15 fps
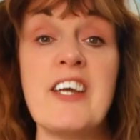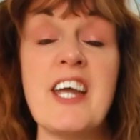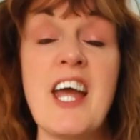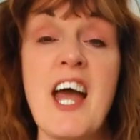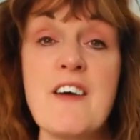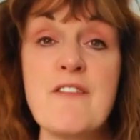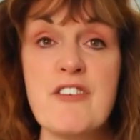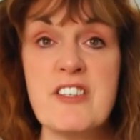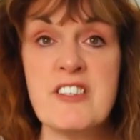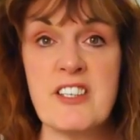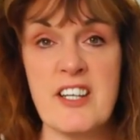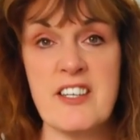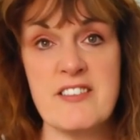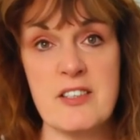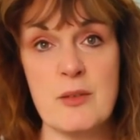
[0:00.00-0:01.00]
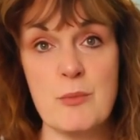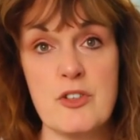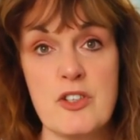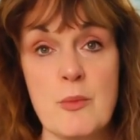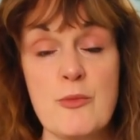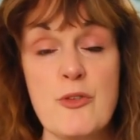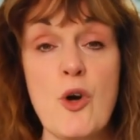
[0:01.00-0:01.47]
the everyday
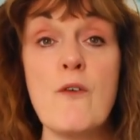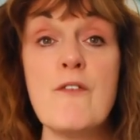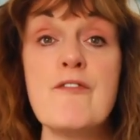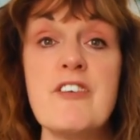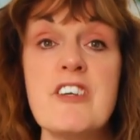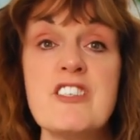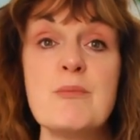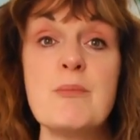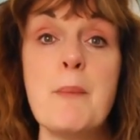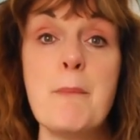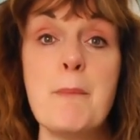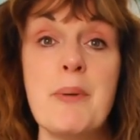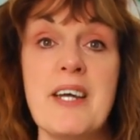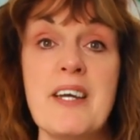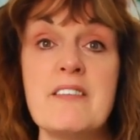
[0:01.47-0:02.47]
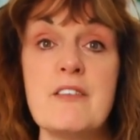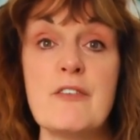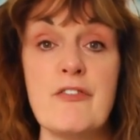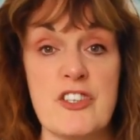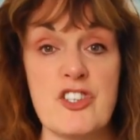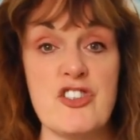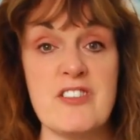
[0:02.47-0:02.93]
symptoms of vitamin B
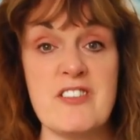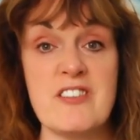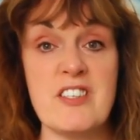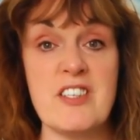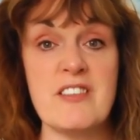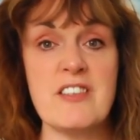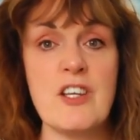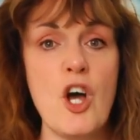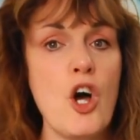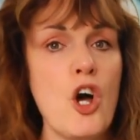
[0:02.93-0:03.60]
deficiencies,